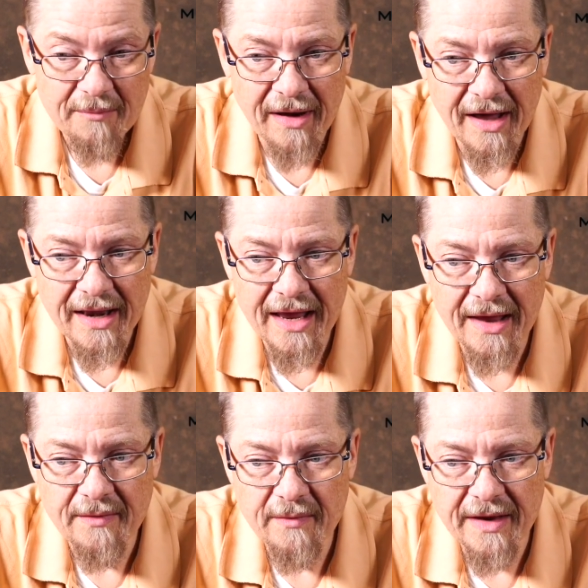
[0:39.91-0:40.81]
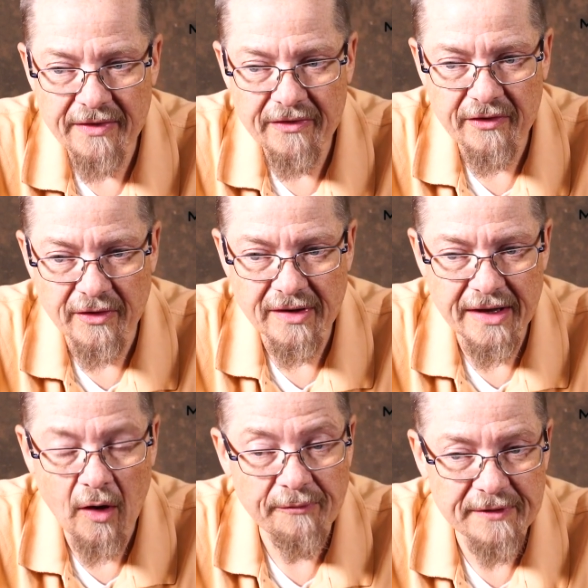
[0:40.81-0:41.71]
but it
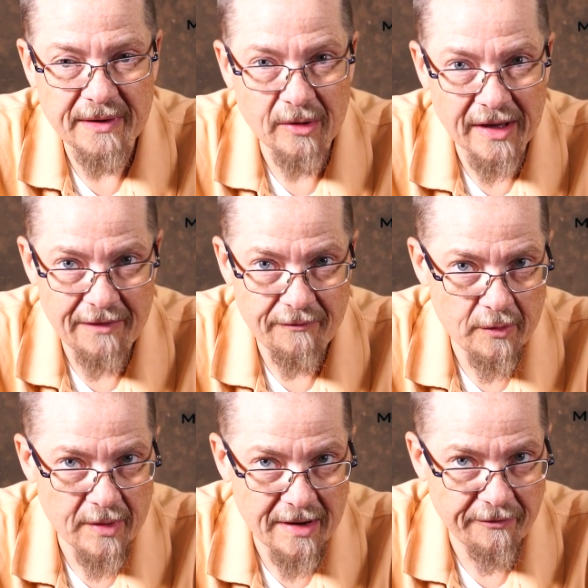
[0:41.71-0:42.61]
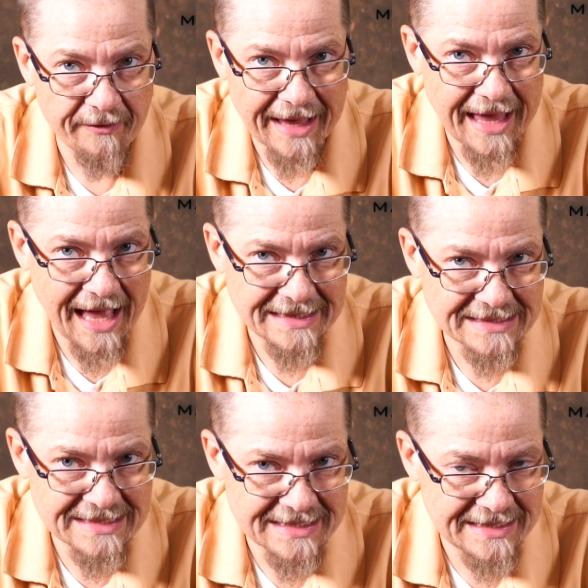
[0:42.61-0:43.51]
certainly, hopefully, will give you enough of a
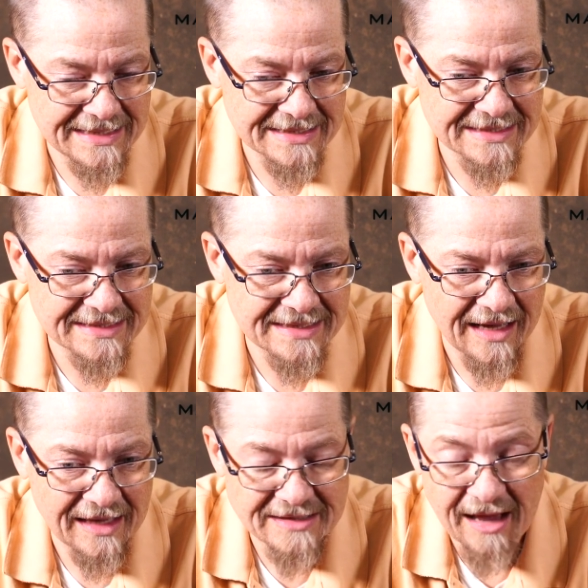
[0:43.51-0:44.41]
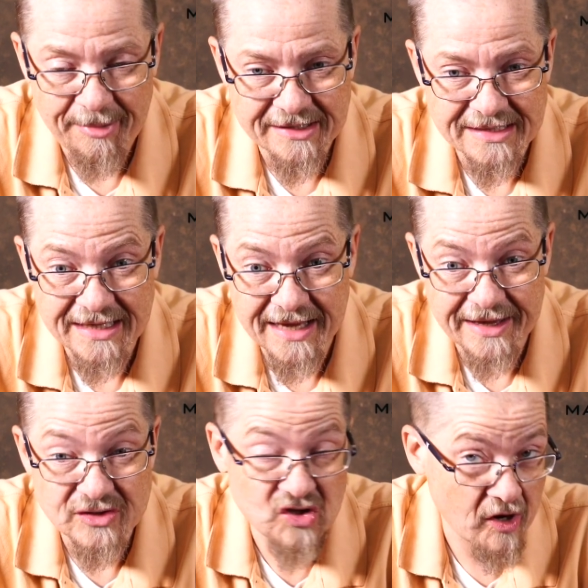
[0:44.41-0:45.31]
guidance in this topic to get
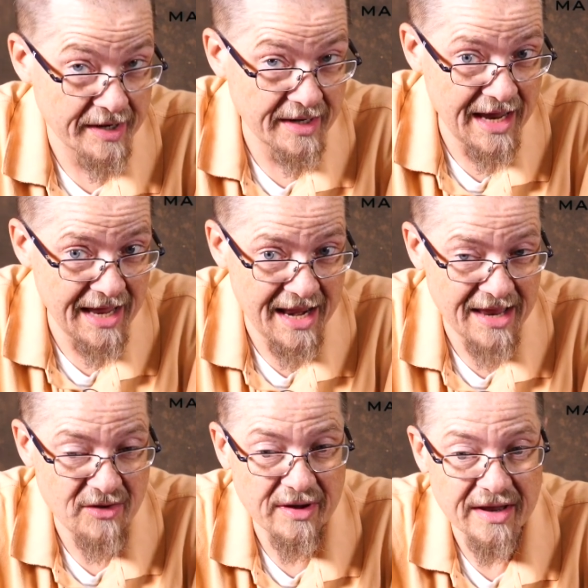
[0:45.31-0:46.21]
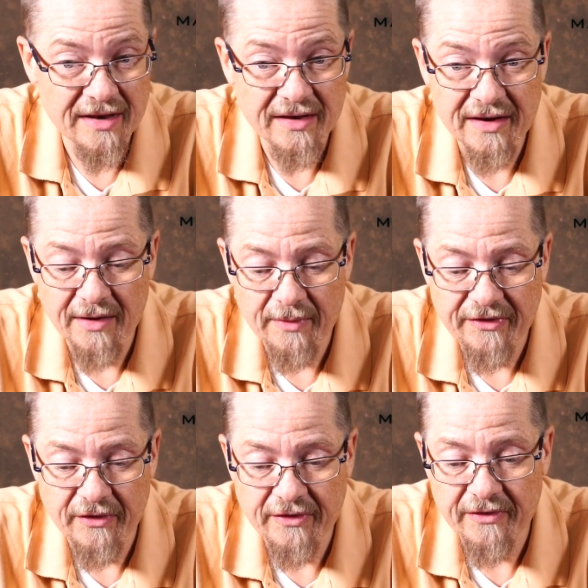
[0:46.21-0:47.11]
you started, and then you can
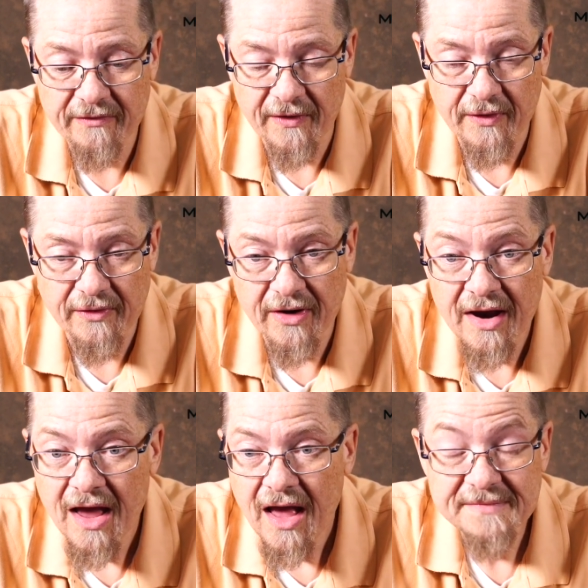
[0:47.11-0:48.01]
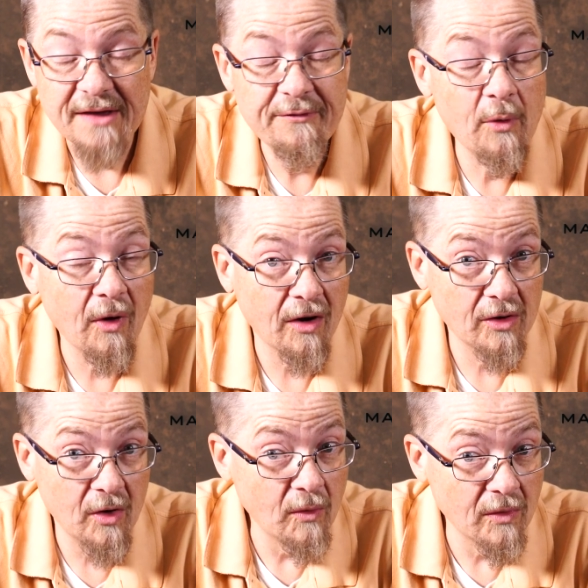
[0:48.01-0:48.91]
research it further. If you
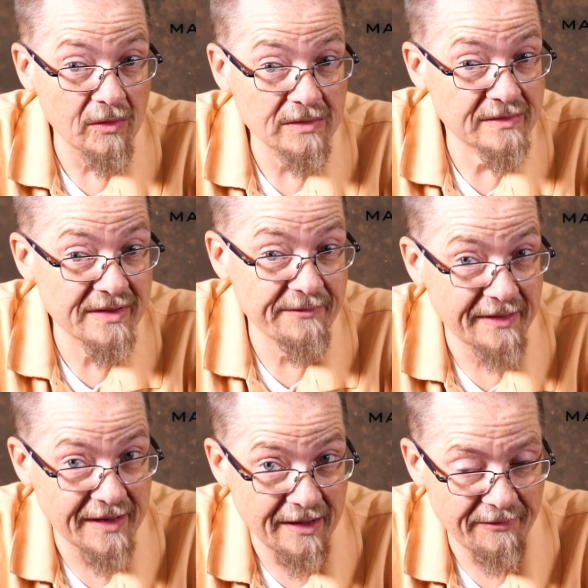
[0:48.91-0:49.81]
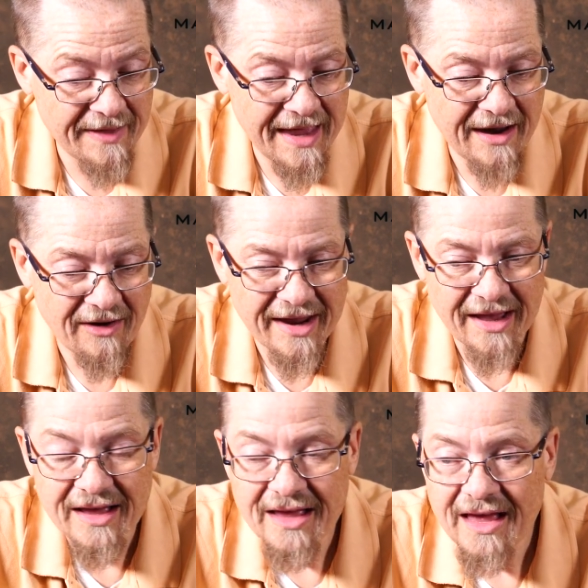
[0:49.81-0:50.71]
are local to the Philadelphia
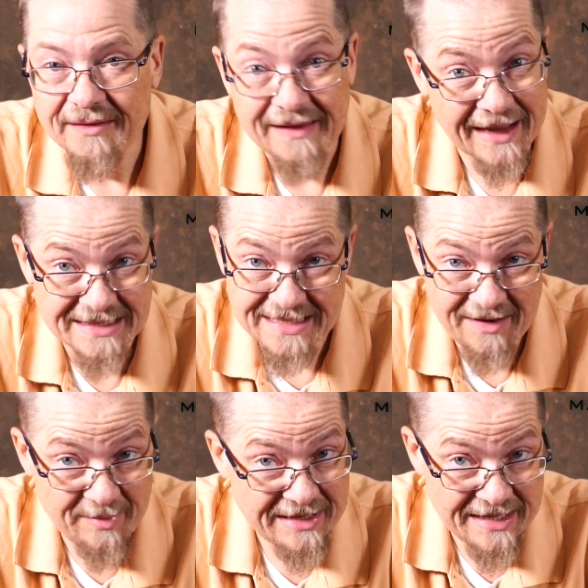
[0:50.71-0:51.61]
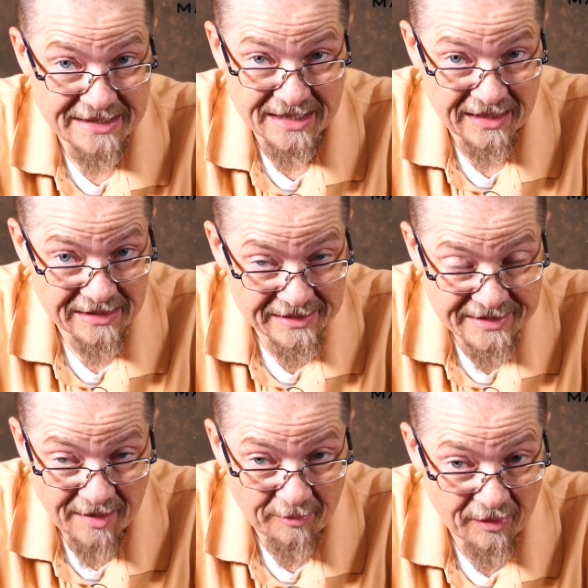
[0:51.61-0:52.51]
area, like I said, I've been teaching a
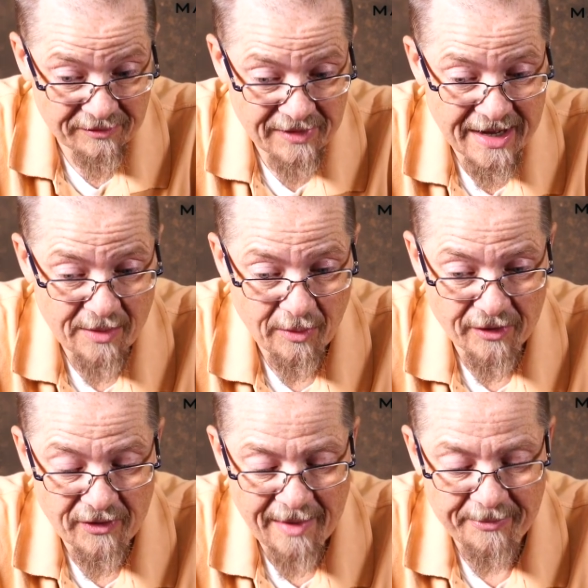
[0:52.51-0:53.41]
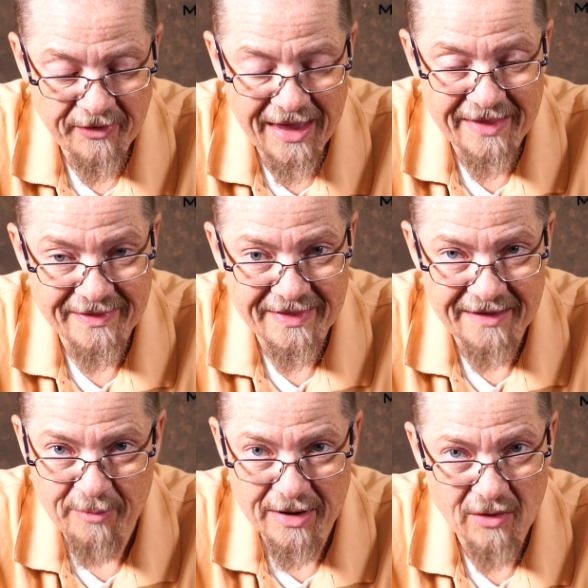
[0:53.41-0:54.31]
number of lighting workshops, and
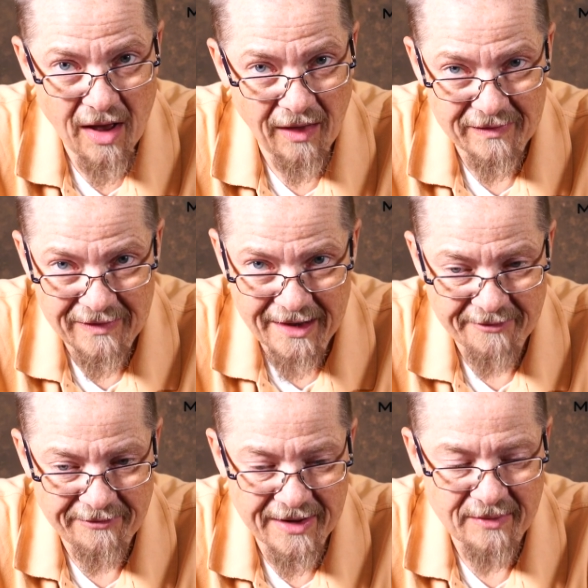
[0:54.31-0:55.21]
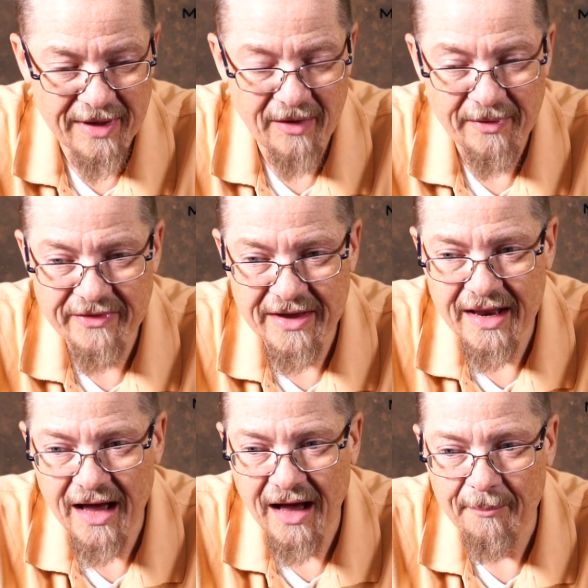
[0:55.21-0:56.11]
they've been a lot of fun. We always
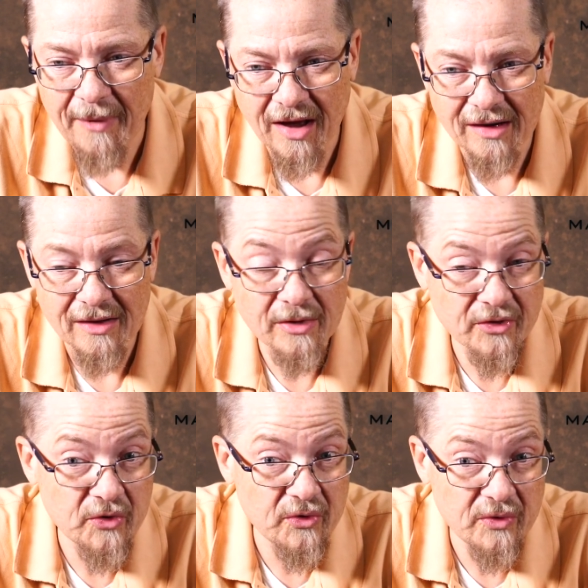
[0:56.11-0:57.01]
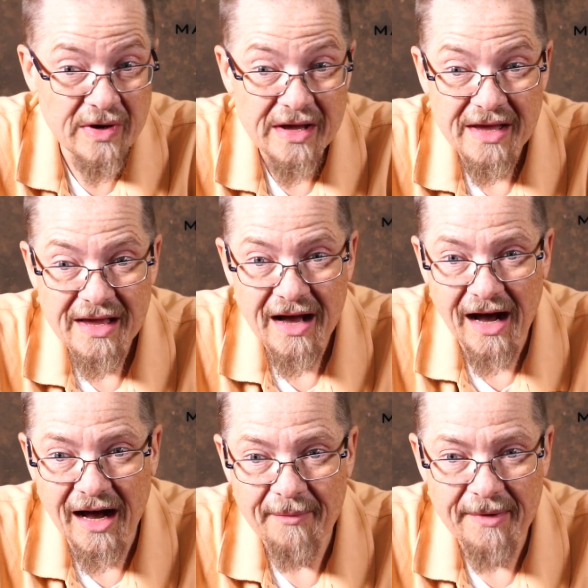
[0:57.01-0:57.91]
get a model or two,
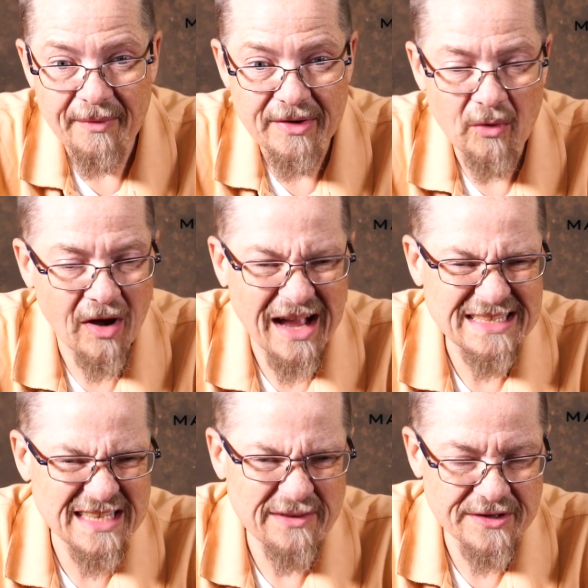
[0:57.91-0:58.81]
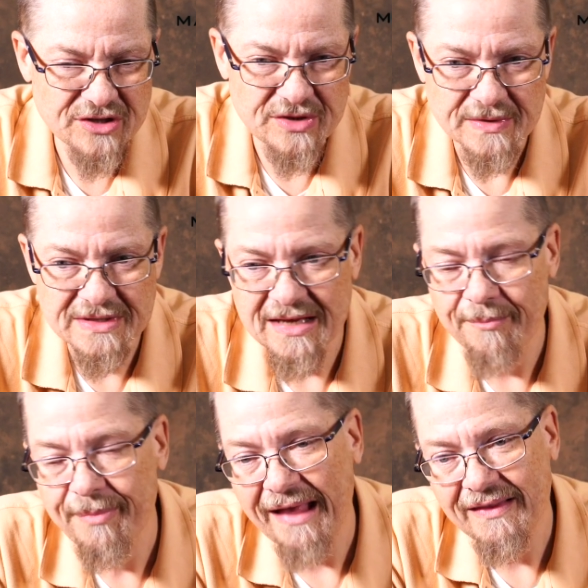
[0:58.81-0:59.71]
and we do all kinds of different shoots,
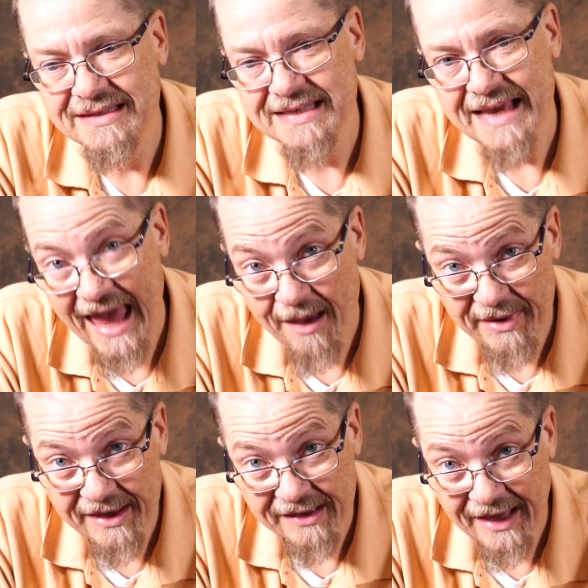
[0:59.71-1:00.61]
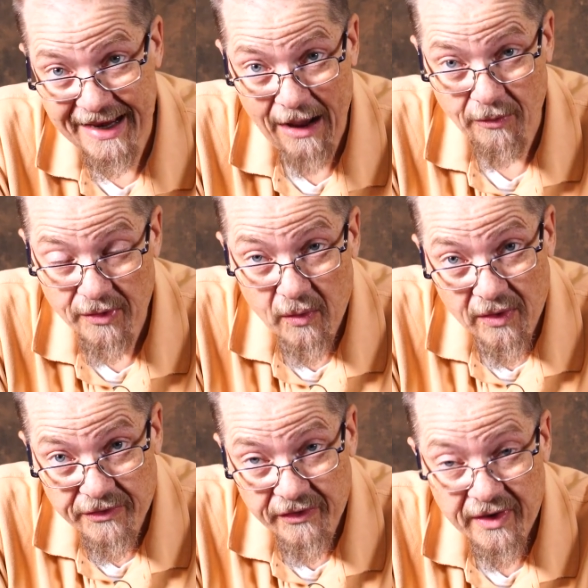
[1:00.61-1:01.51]
some balancing ambient light
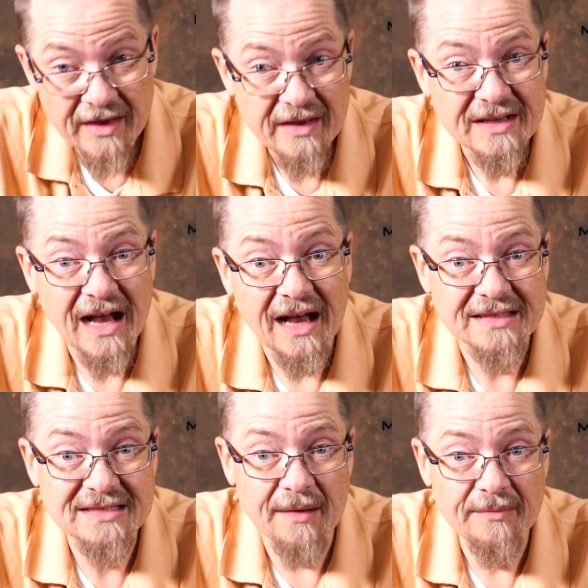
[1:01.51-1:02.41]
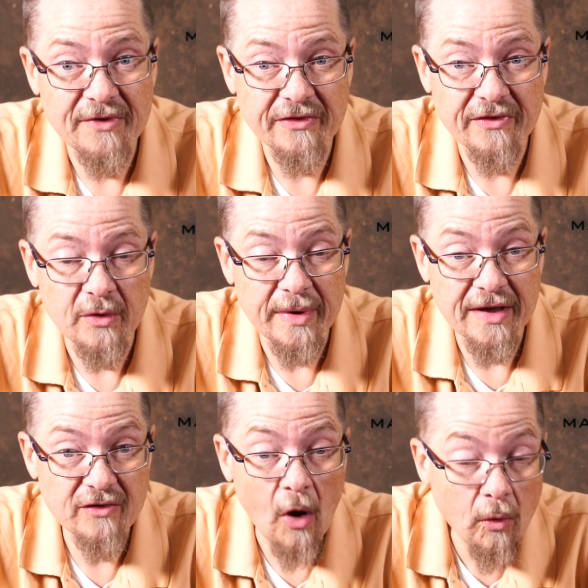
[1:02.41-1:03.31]
outdoors, some just
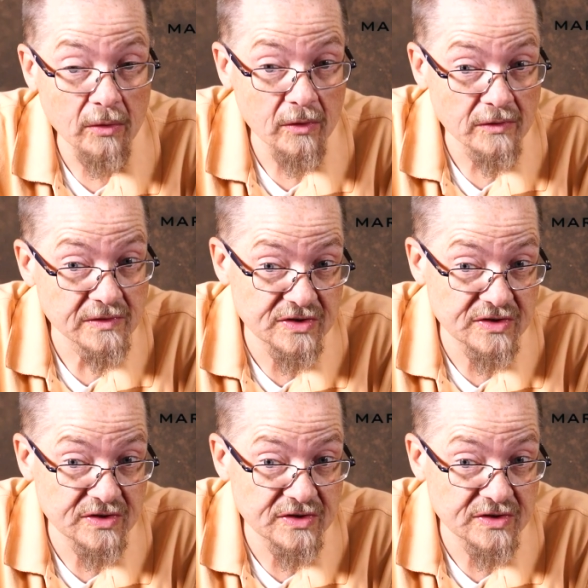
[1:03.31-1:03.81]
doing total